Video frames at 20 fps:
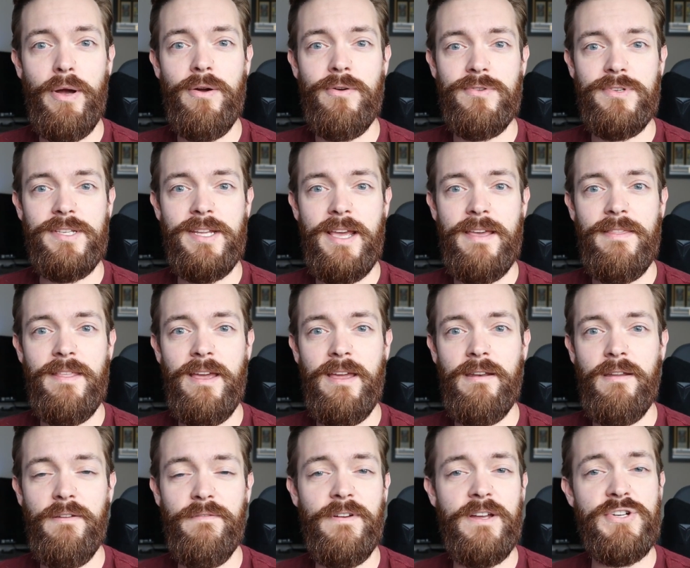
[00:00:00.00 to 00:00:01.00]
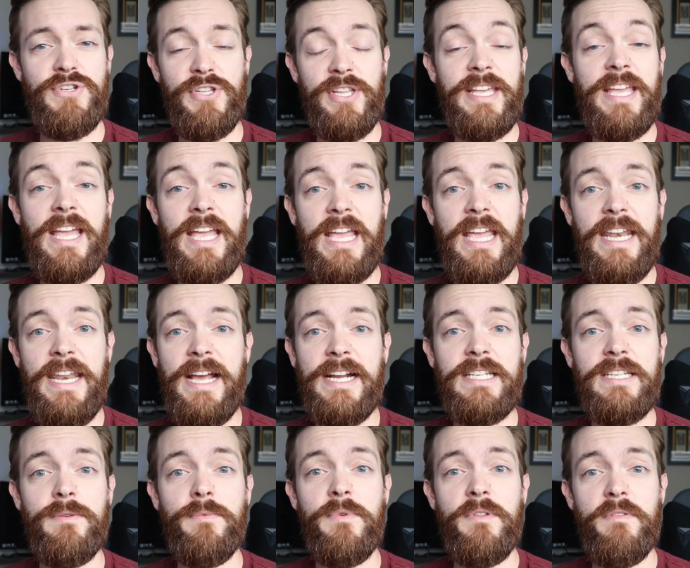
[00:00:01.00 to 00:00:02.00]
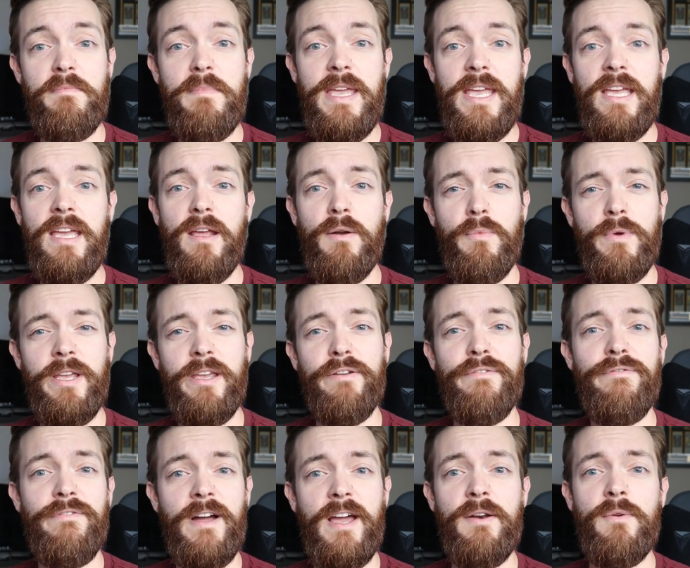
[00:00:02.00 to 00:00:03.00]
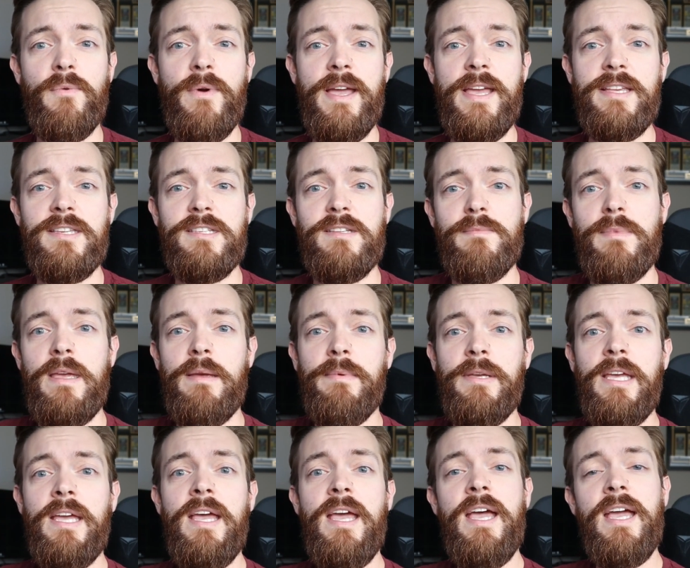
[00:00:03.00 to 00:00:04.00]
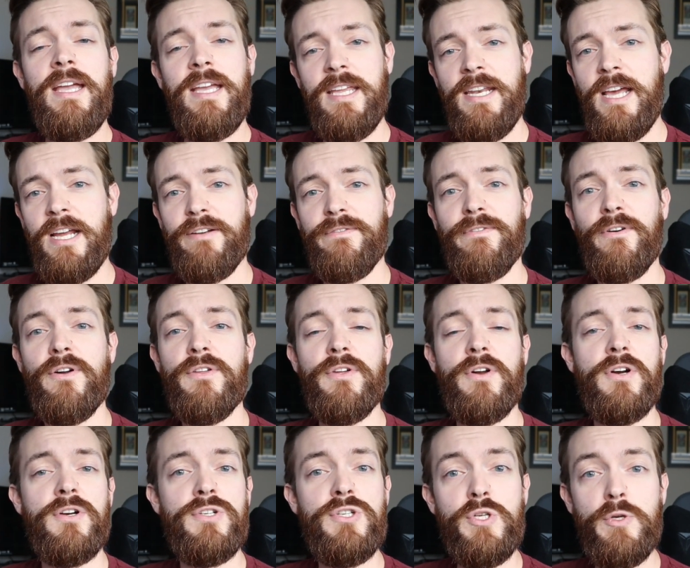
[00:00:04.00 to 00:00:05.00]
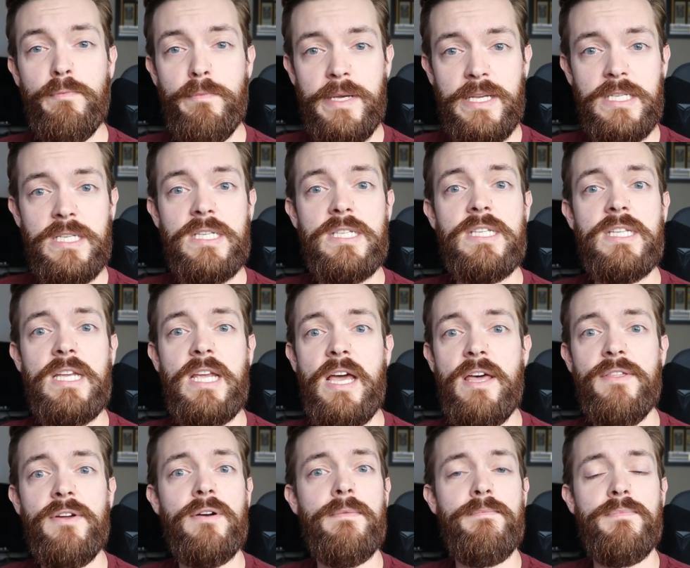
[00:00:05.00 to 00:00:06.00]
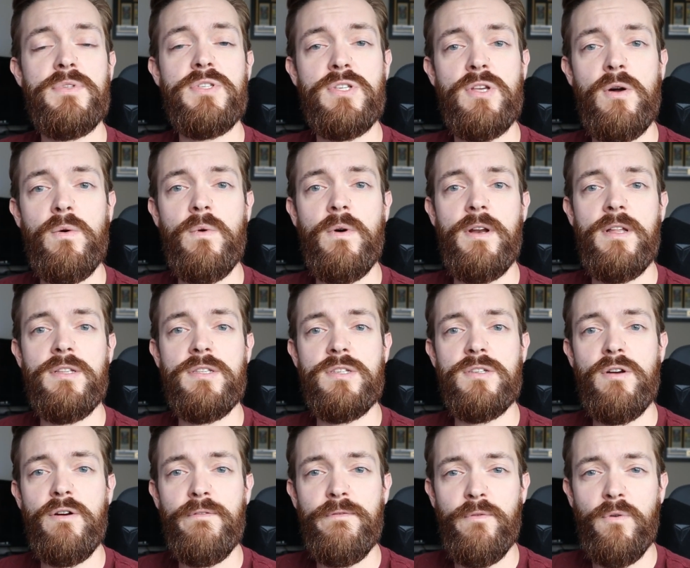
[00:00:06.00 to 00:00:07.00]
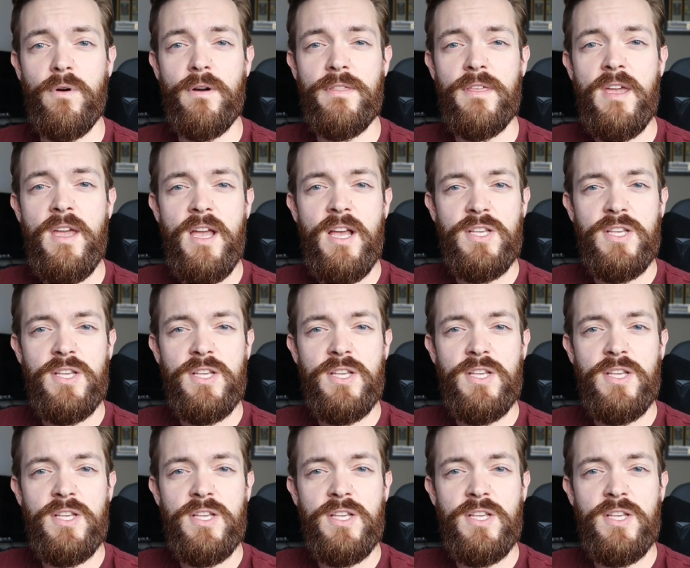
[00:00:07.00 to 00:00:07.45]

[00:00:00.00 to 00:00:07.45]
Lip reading: post and then eventually get connected with me, and we can find ways to maybe connect further, do business together, so on and so forth.